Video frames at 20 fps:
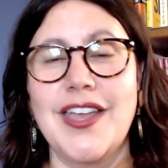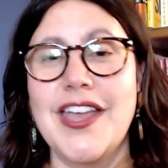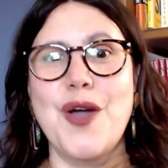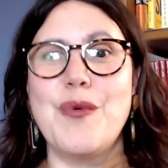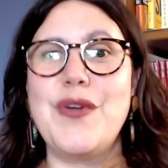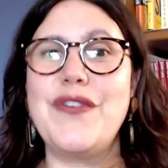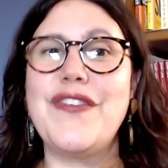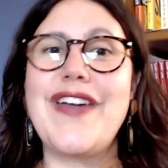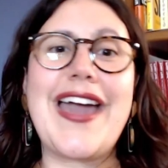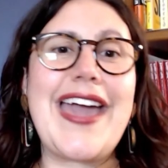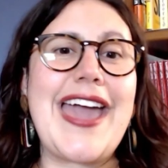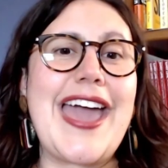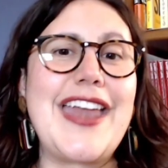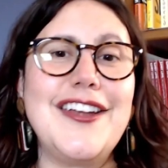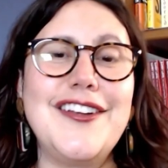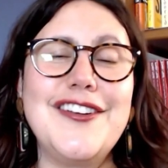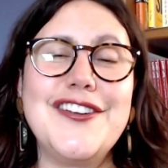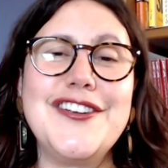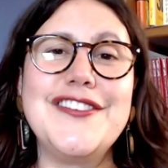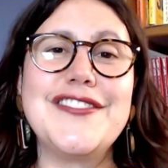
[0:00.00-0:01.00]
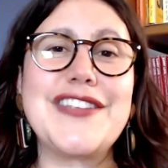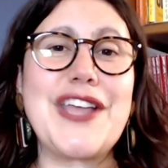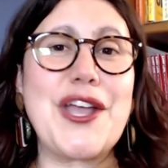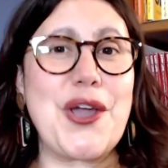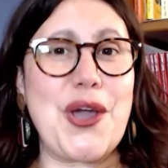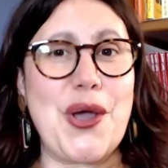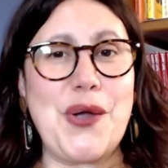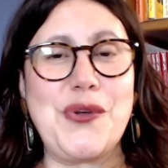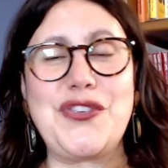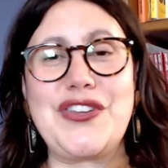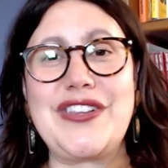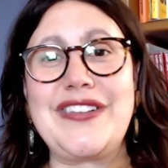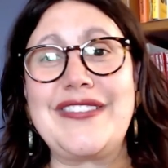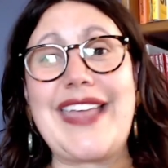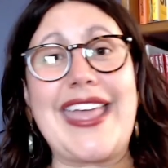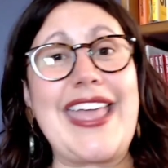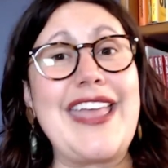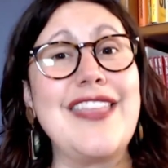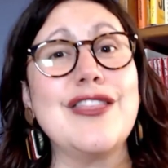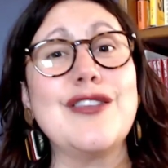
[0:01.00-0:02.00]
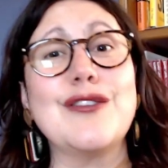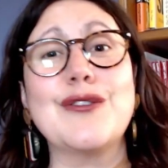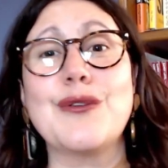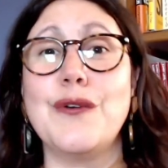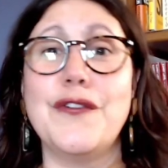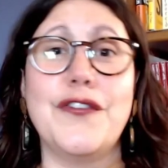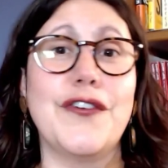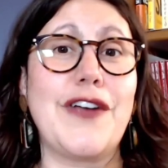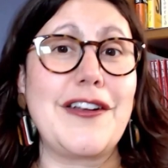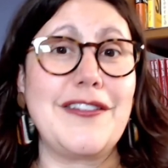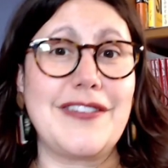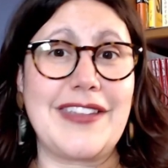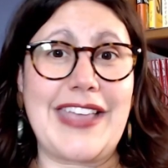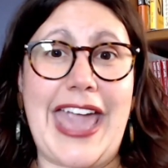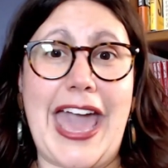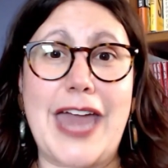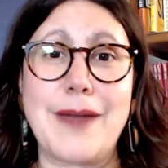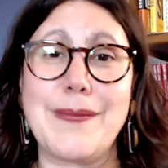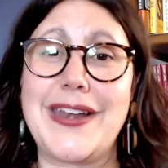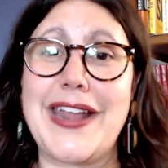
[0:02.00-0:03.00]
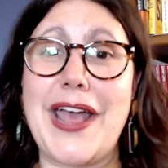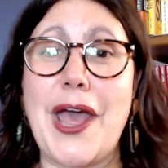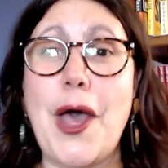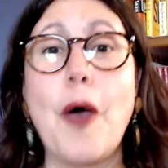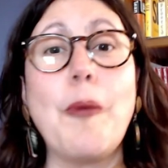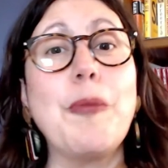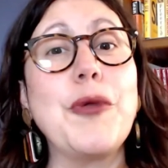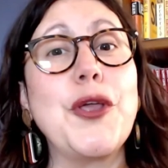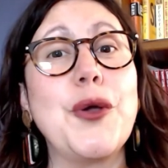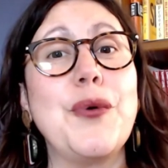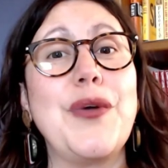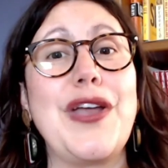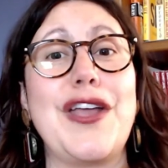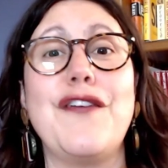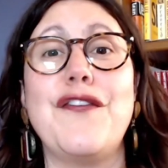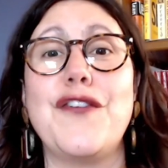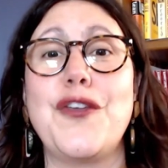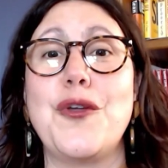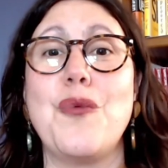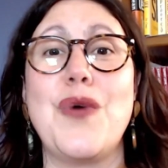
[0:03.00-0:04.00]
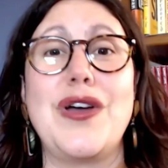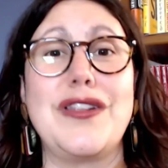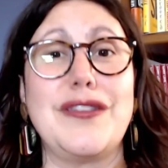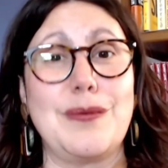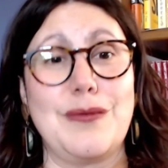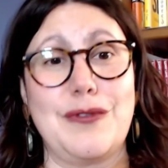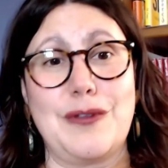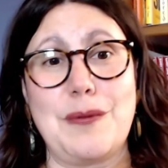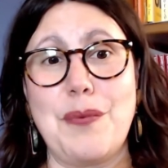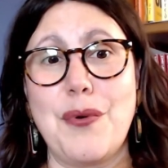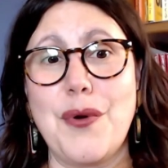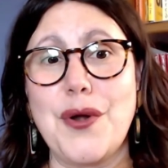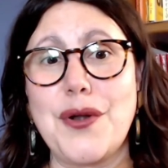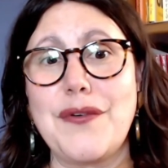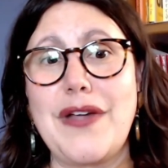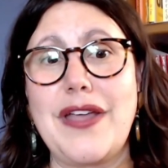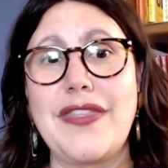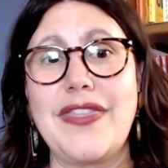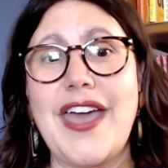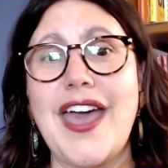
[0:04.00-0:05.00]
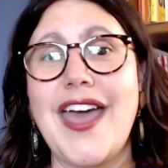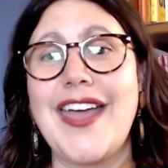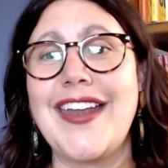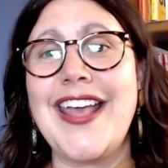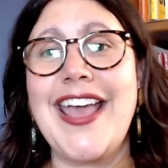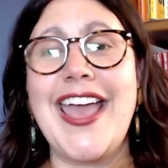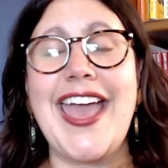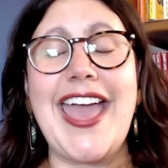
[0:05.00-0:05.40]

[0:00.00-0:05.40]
We've got editors and coaches in the School for Writers Academy to help you if you want some support around that.